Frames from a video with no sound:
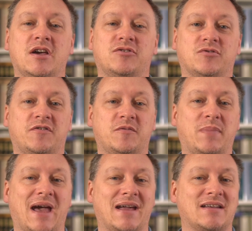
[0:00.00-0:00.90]
drift
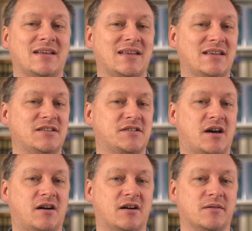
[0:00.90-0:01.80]
back in
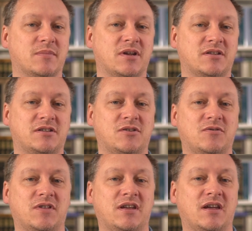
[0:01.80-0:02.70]
time
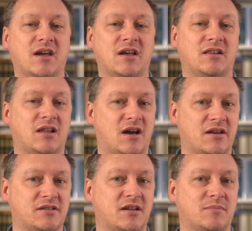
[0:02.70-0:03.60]
to the
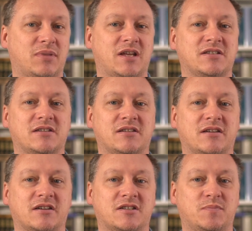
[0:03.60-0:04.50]
last pleasant
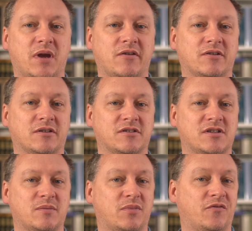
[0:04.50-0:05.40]

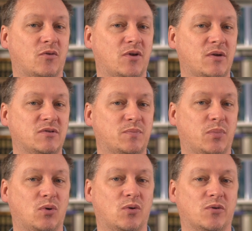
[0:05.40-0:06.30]
experience before he was
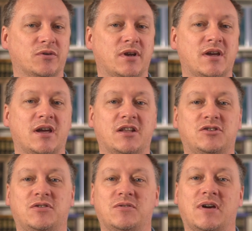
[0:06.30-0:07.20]
born, and
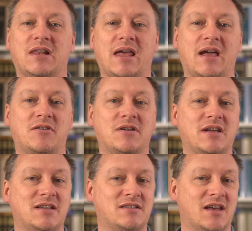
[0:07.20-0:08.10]
to allow
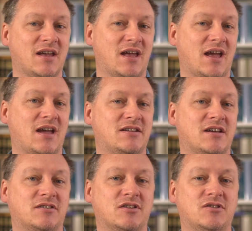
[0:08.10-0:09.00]
his head
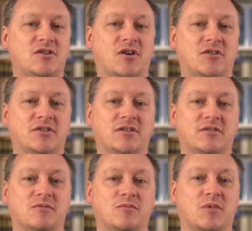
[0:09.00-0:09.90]
to nod
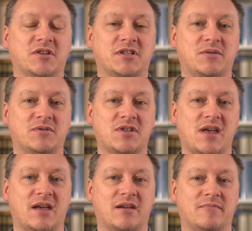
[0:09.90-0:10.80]
once he was
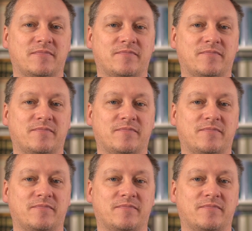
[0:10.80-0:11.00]
there.